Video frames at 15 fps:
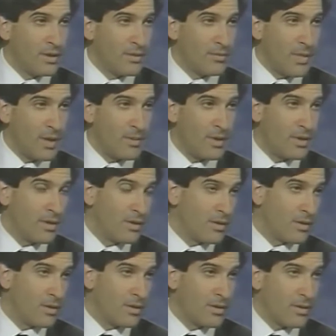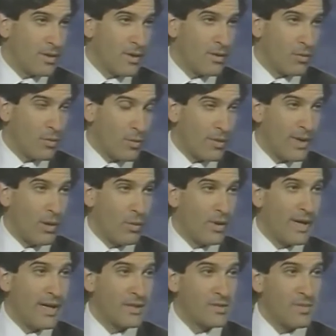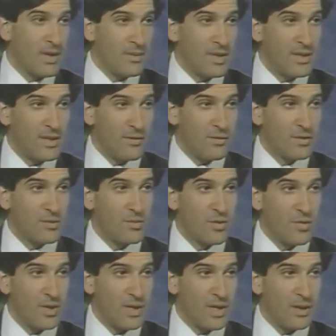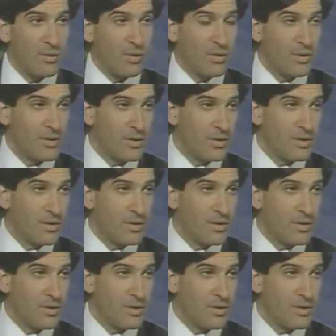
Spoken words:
maybe that one house may be the difference between a neighborhood